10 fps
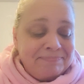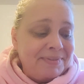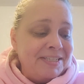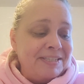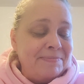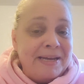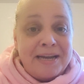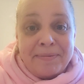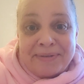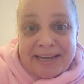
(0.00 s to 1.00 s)
This may
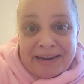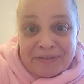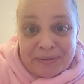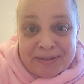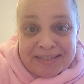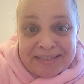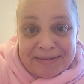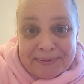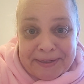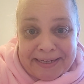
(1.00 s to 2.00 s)
not be everyone's
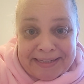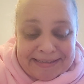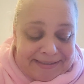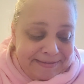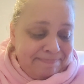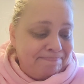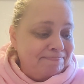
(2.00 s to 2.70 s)
experience.